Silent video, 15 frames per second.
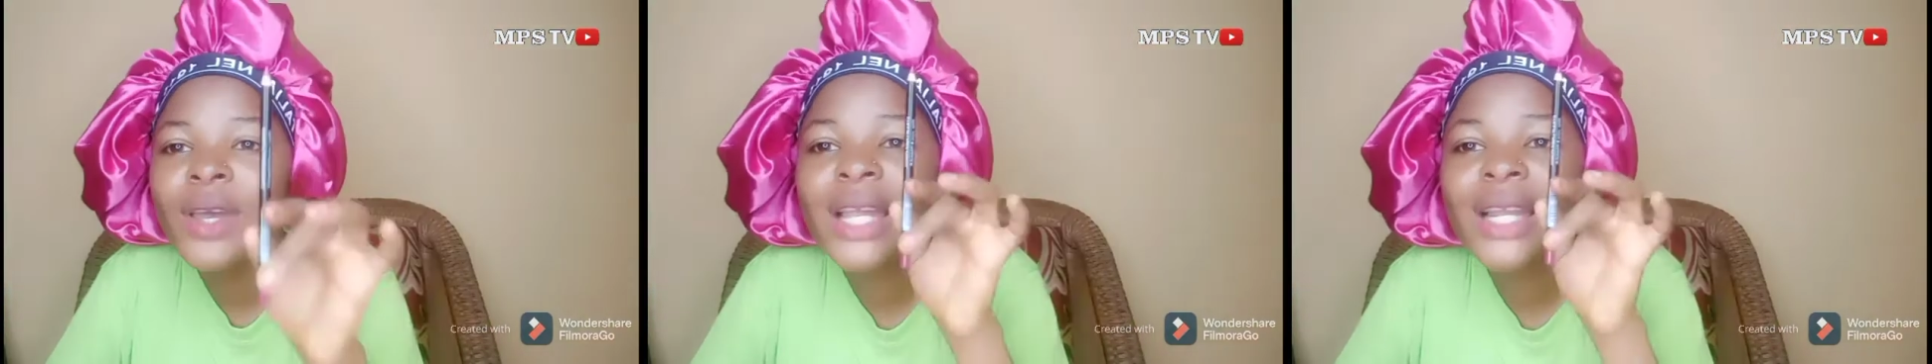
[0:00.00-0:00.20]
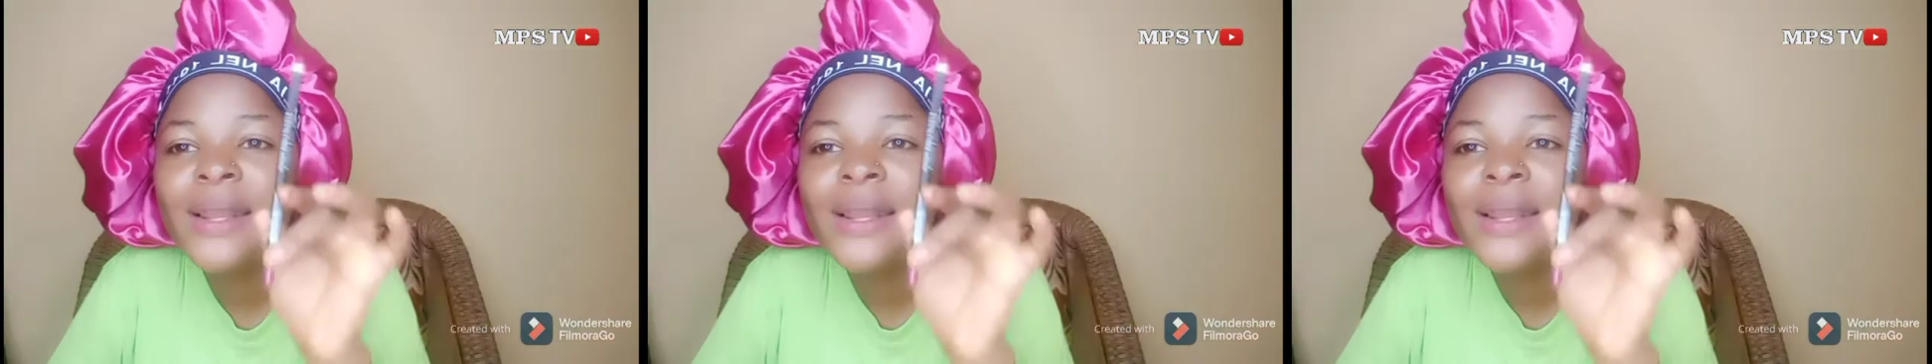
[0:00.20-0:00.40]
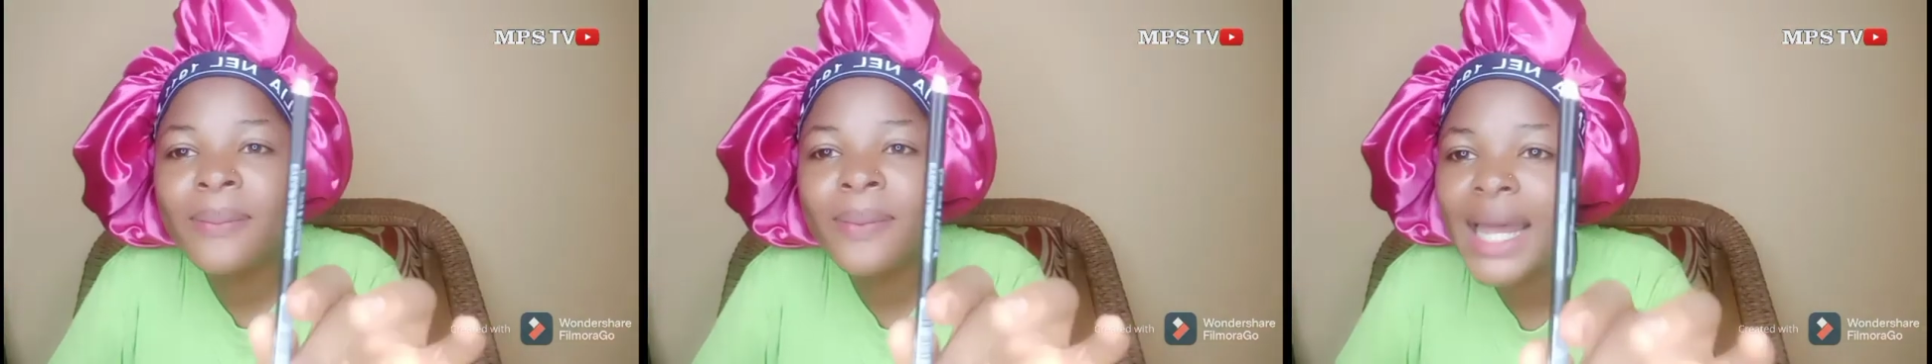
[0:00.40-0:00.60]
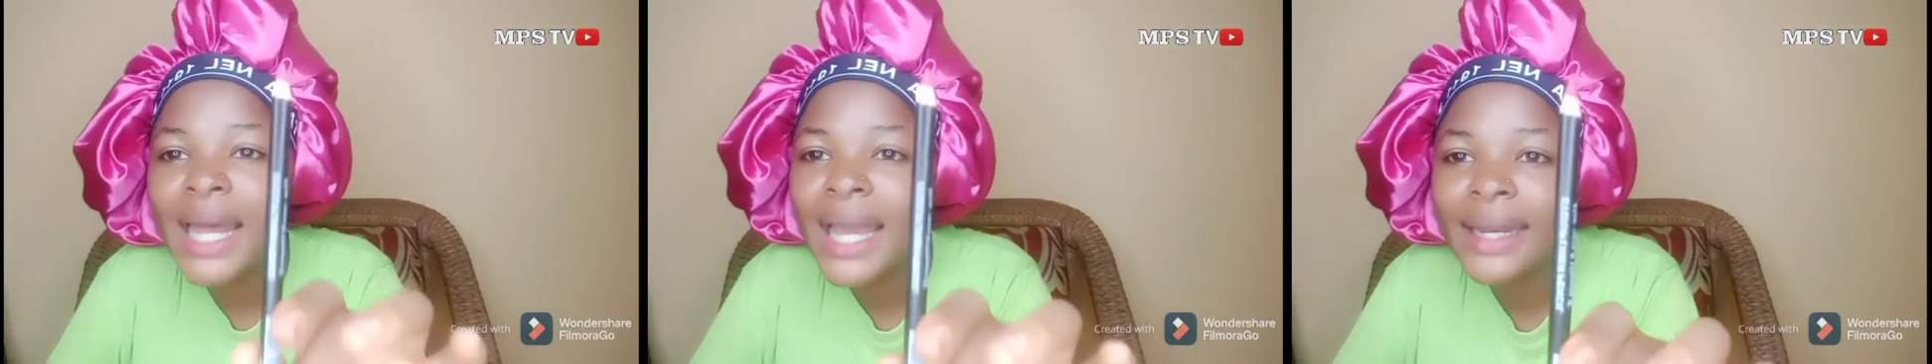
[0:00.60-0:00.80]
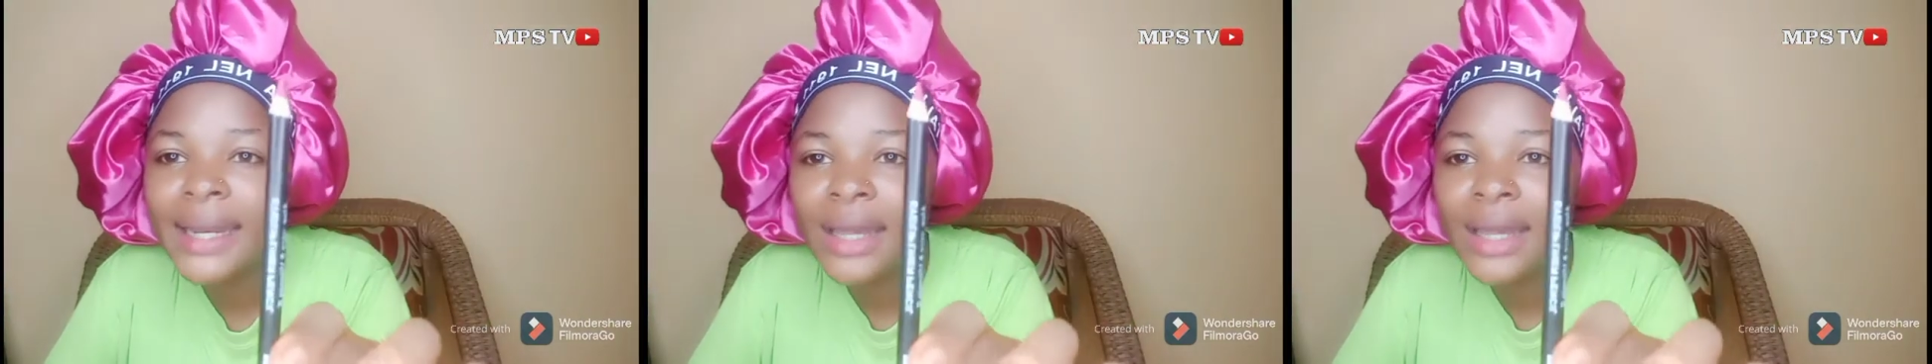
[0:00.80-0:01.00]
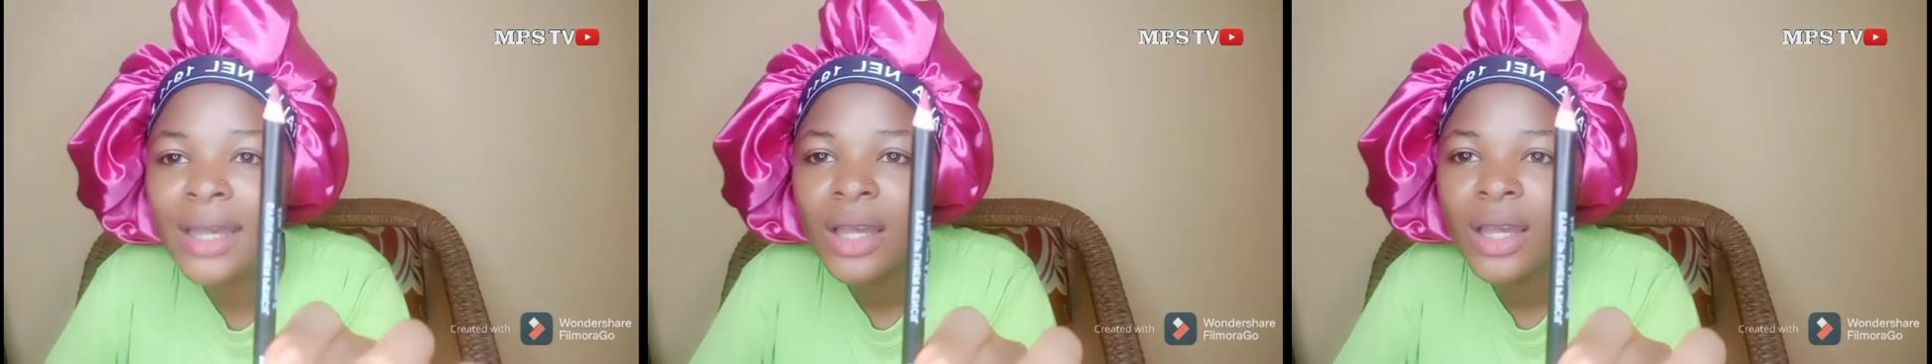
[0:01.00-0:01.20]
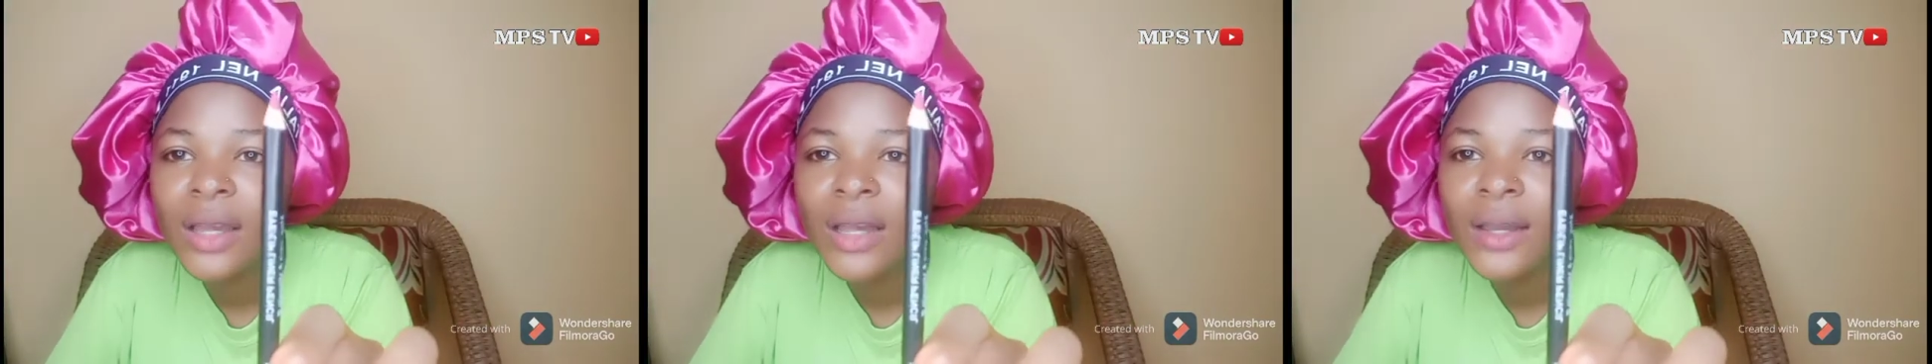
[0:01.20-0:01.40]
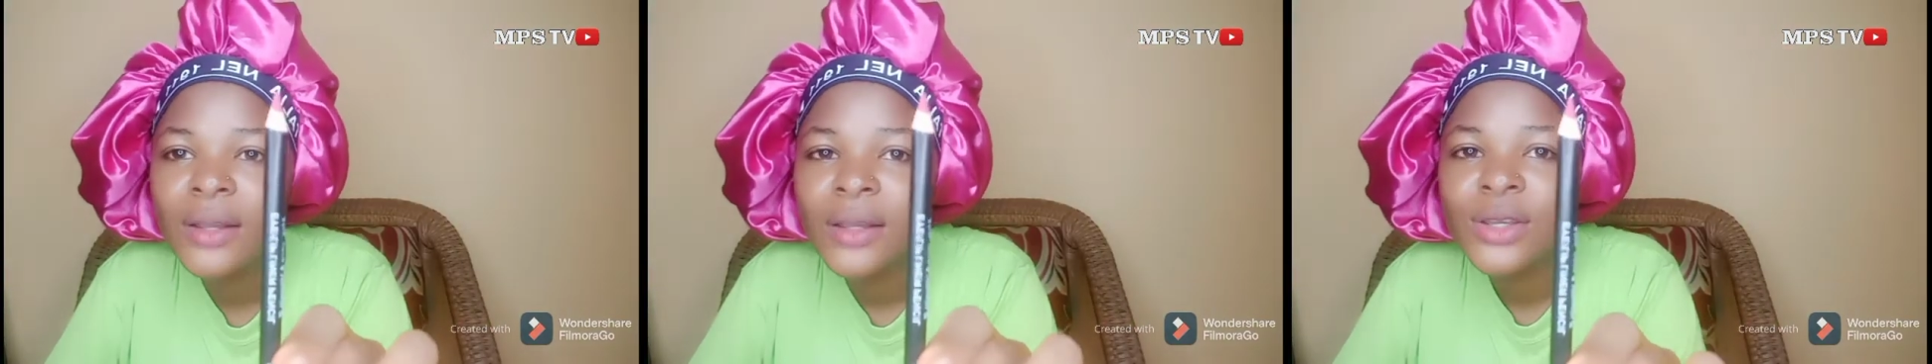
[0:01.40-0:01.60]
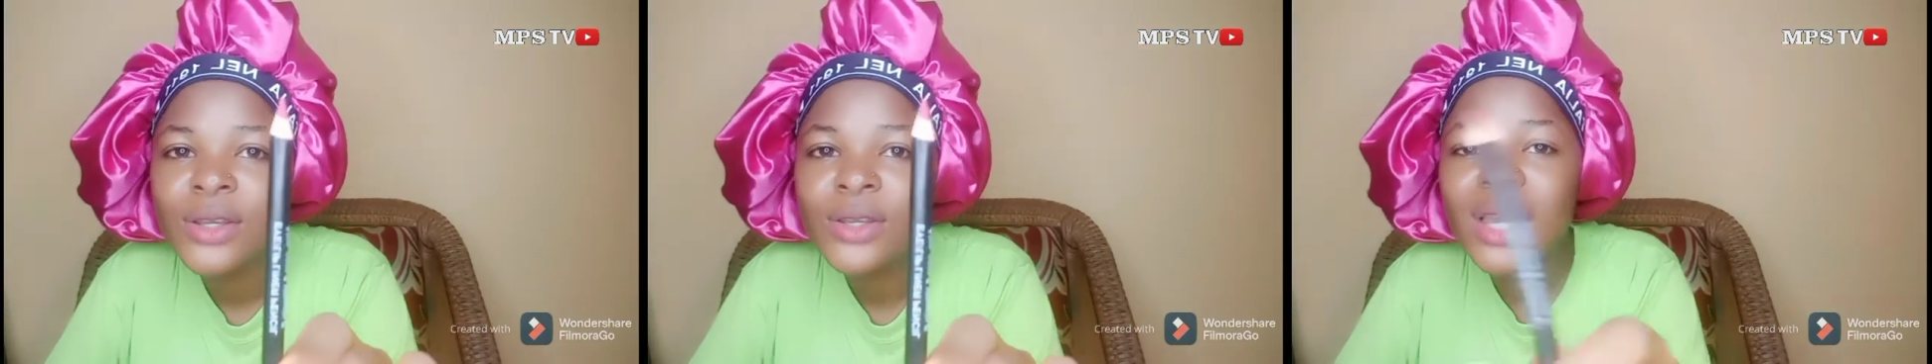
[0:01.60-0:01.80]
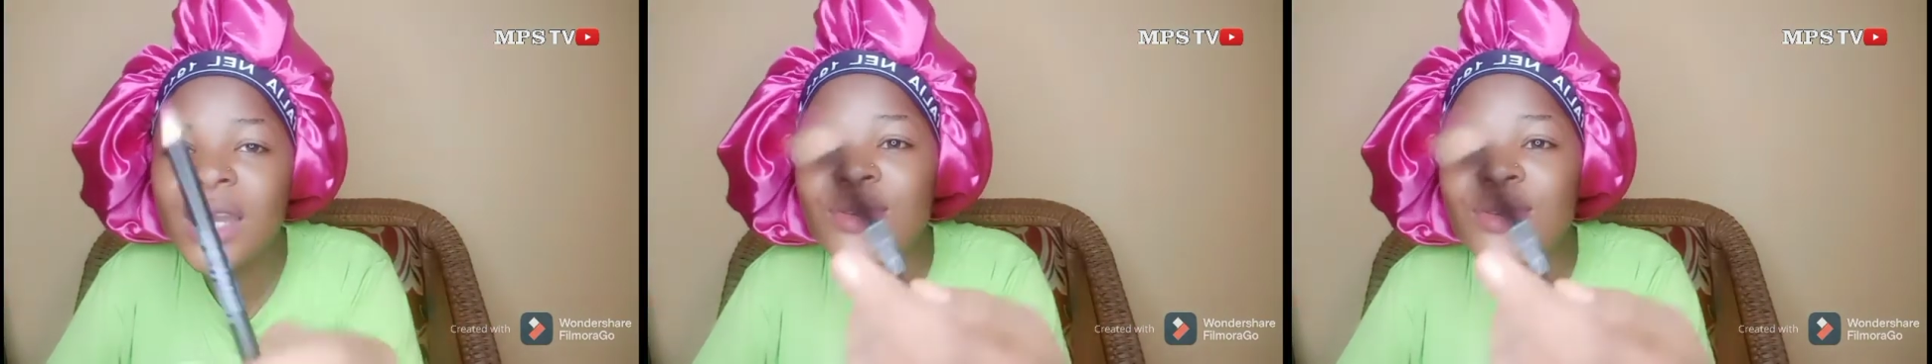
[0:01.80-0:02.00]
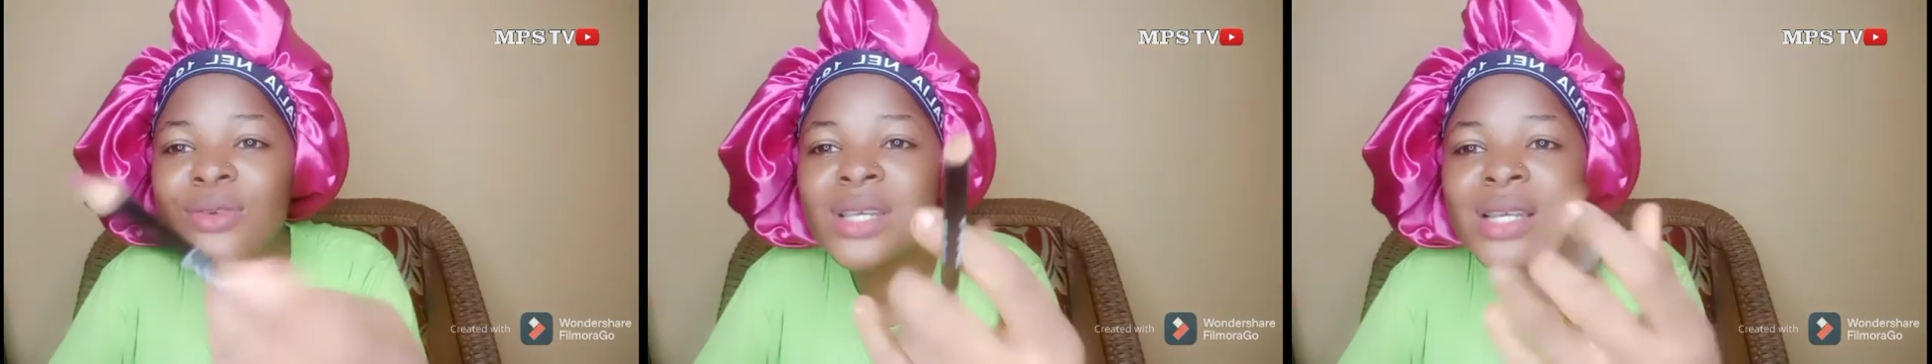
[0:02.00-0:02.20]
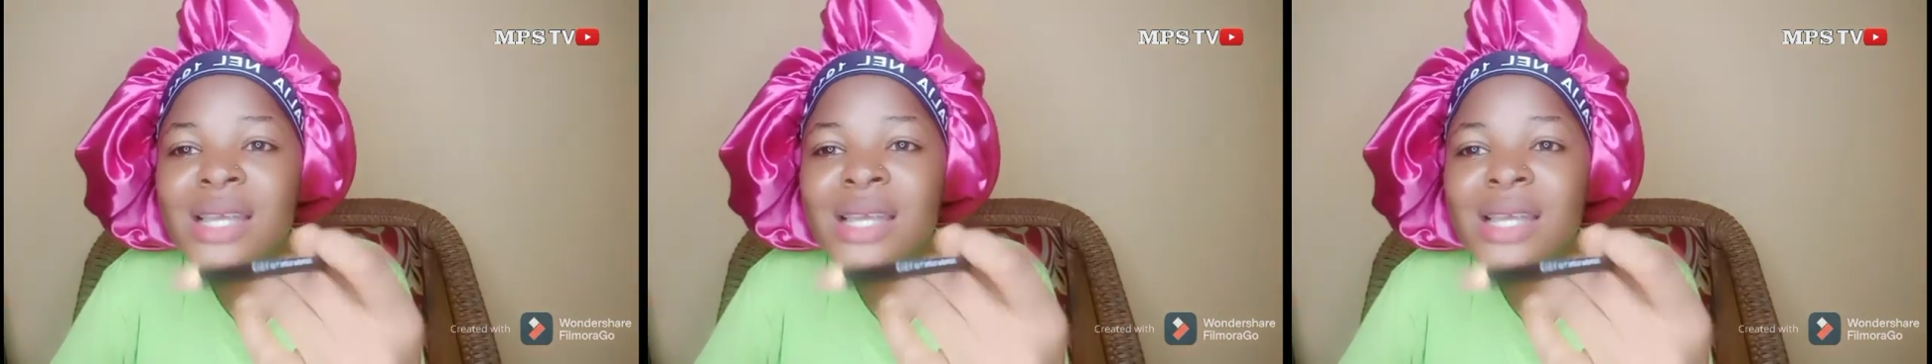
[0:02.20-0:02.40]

A lip liner, you can use it